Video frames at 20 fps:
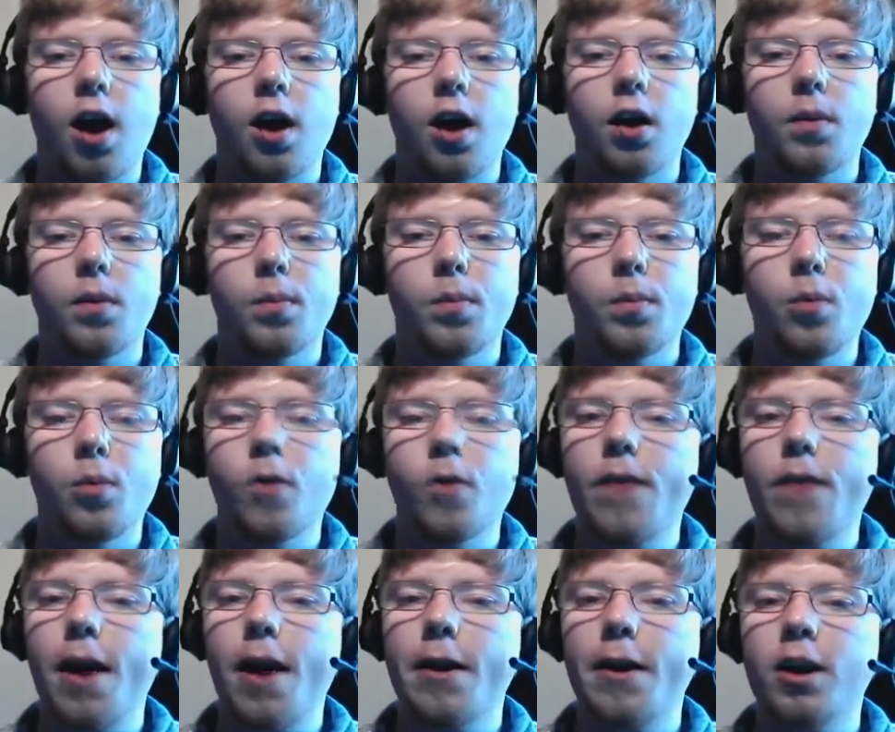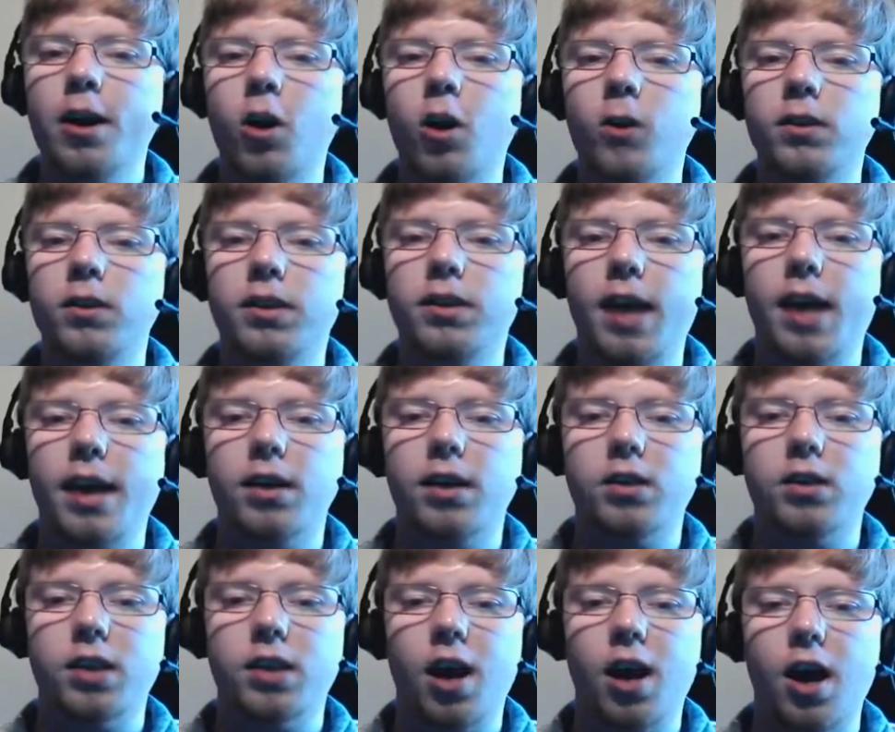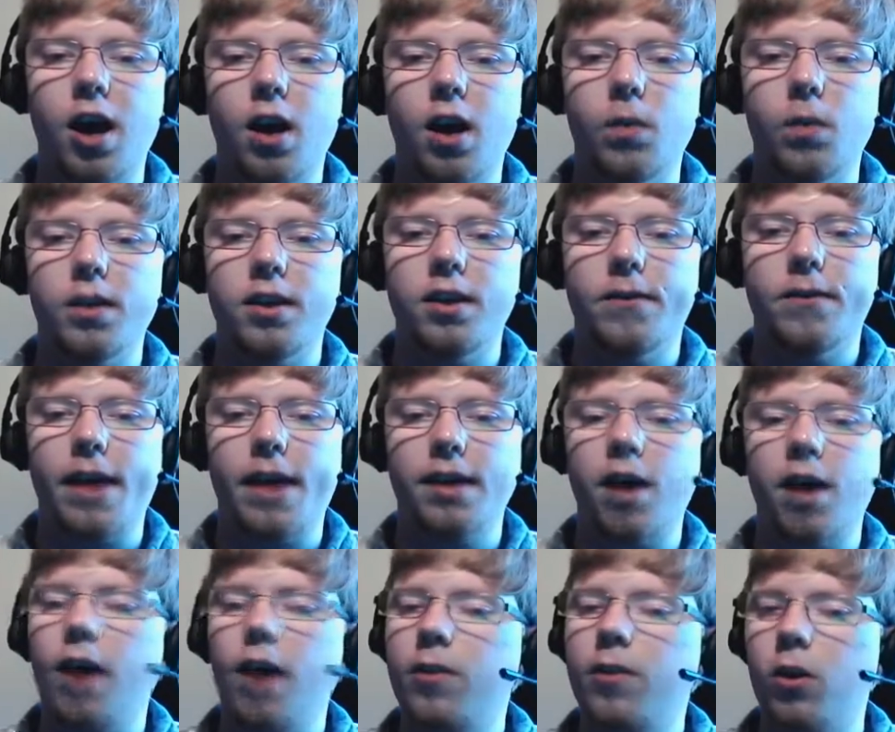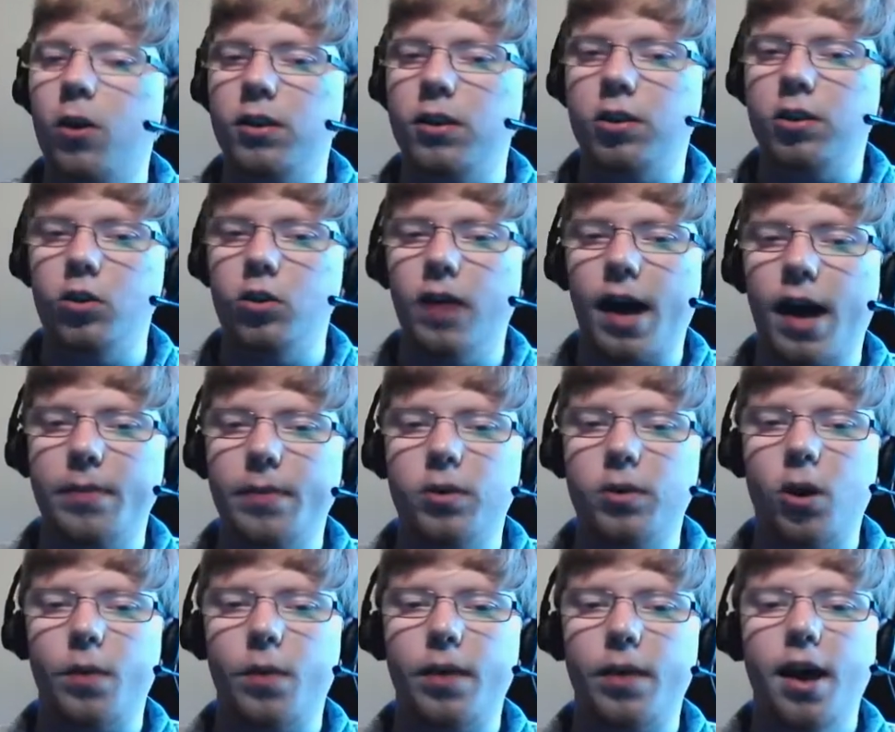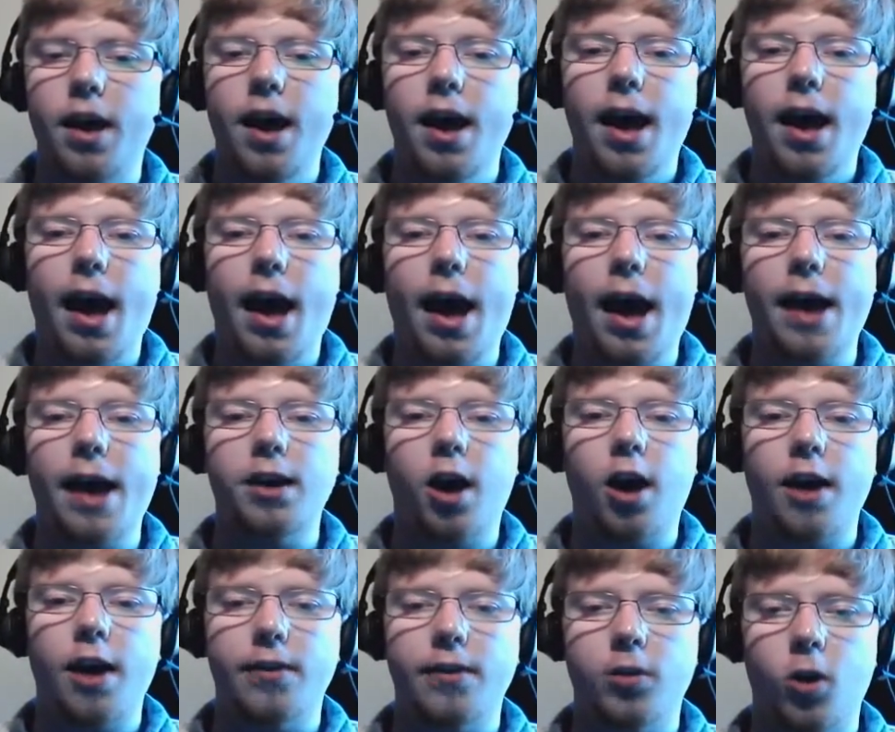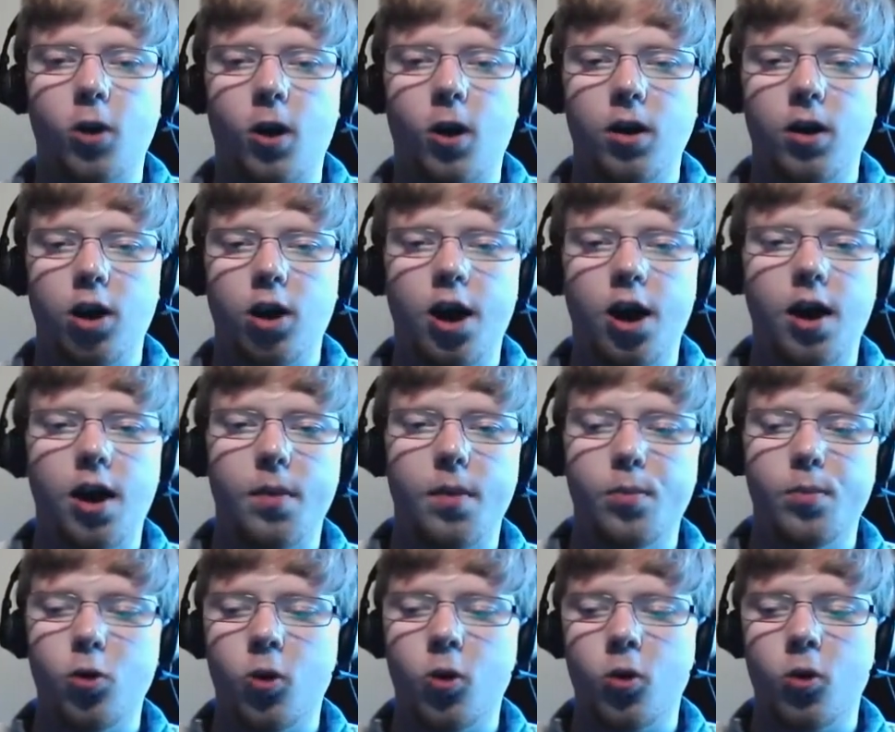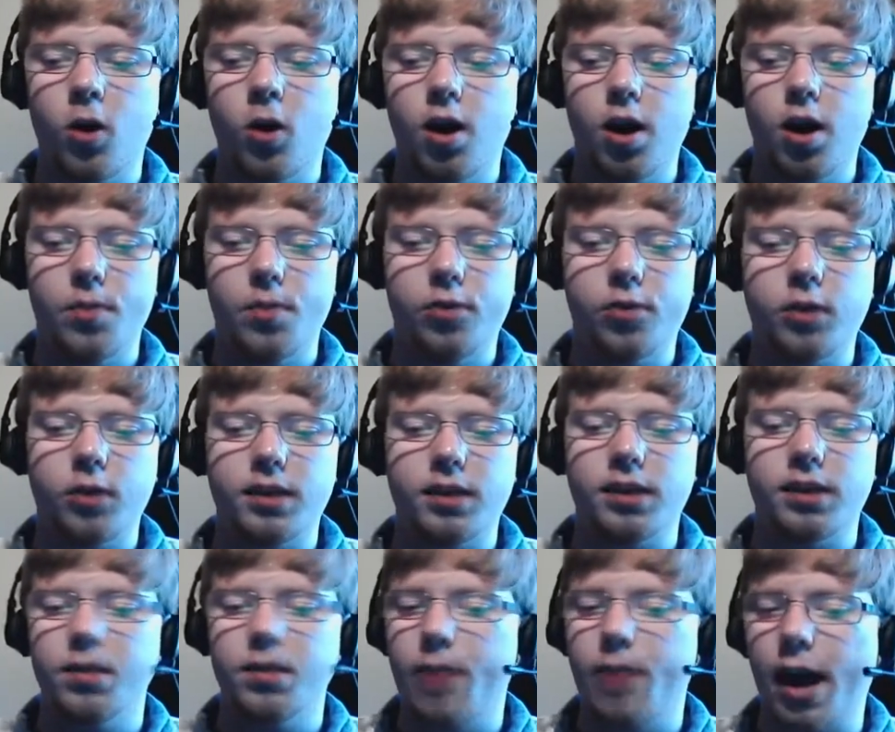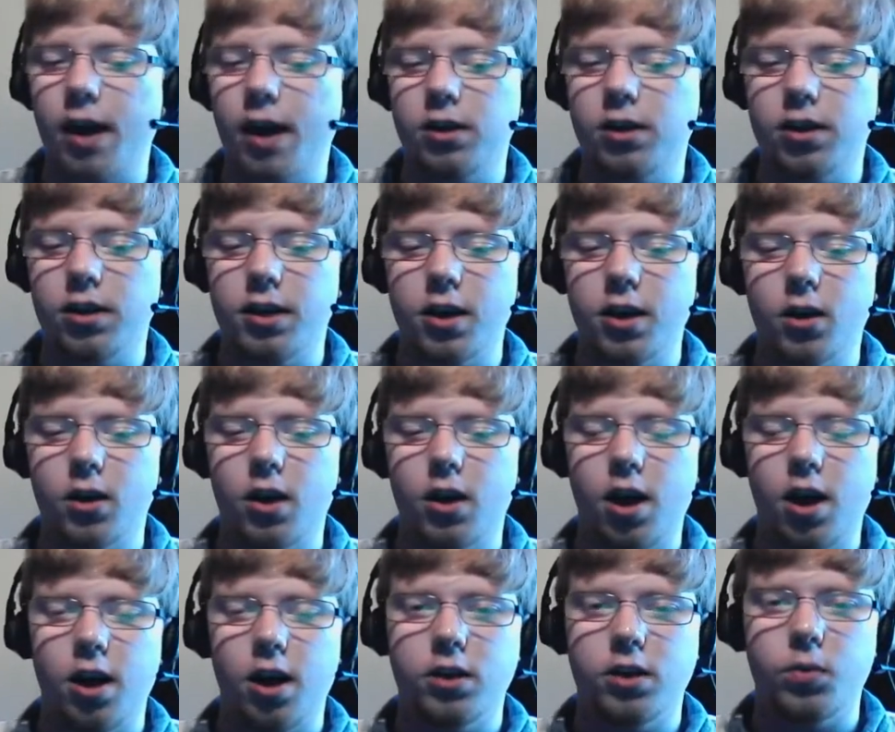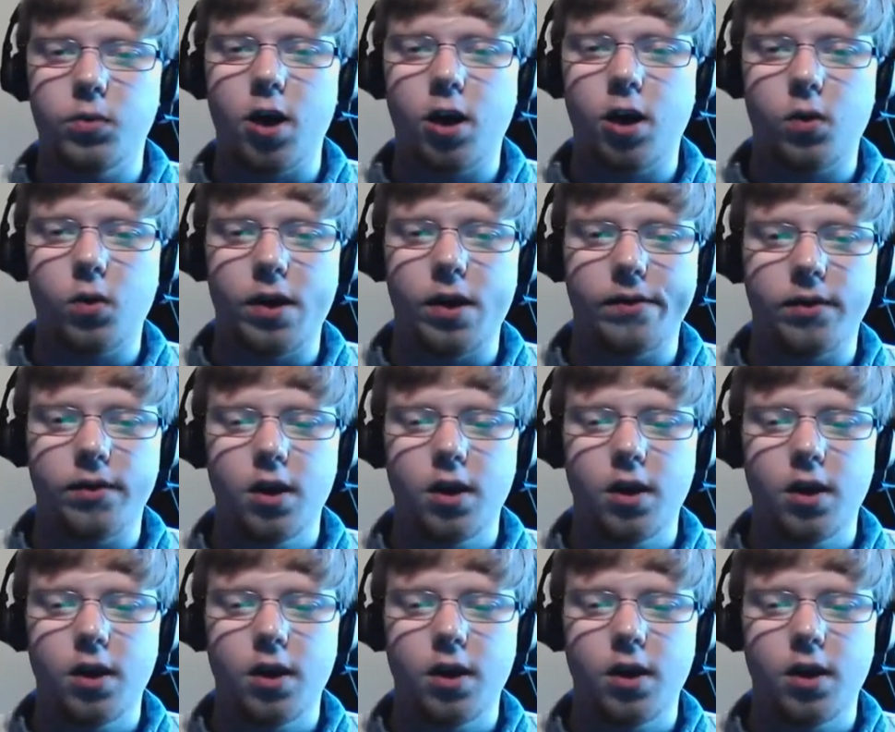more varied content with the fact that I've got this new laptop and I've got more processing power to work with.